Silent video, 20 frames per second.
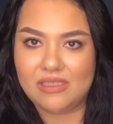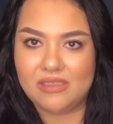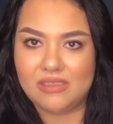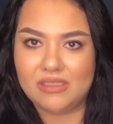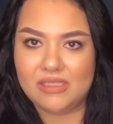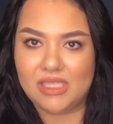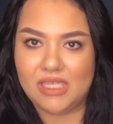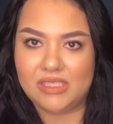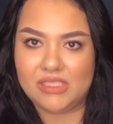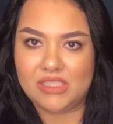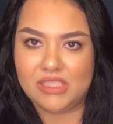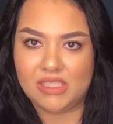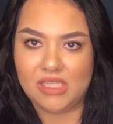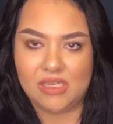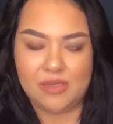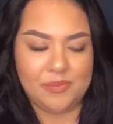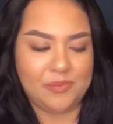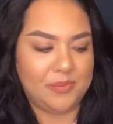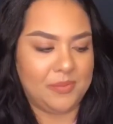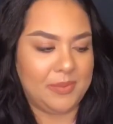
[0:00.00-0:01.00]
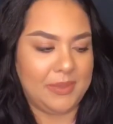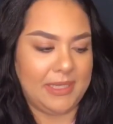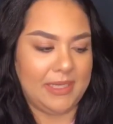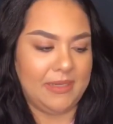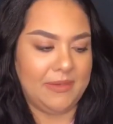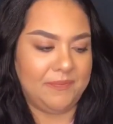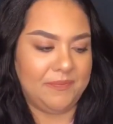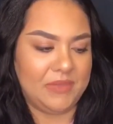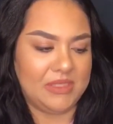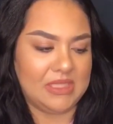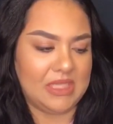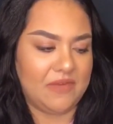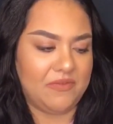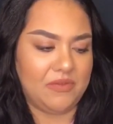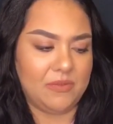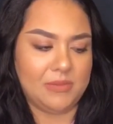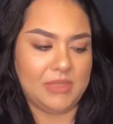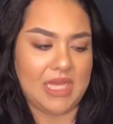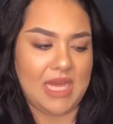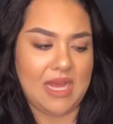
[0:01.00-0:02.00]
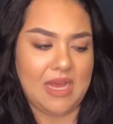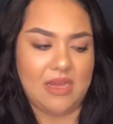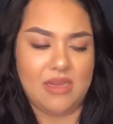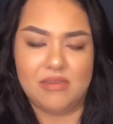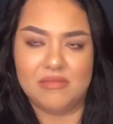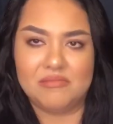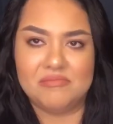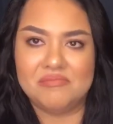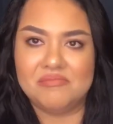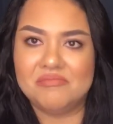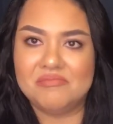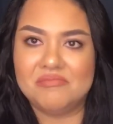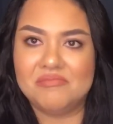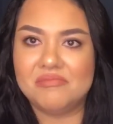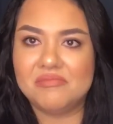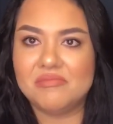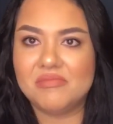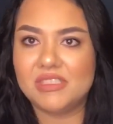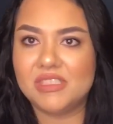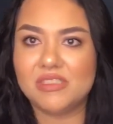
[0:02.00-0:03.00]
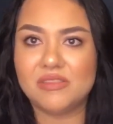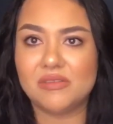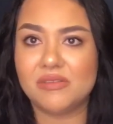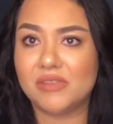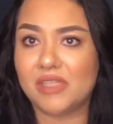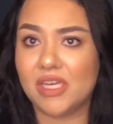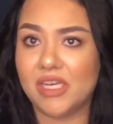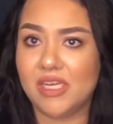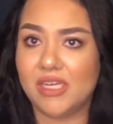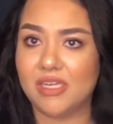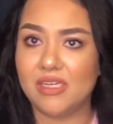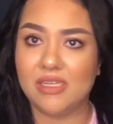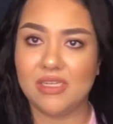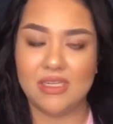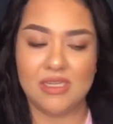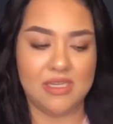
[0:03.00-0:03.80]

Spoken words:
little touching up, but aside from that, it's good.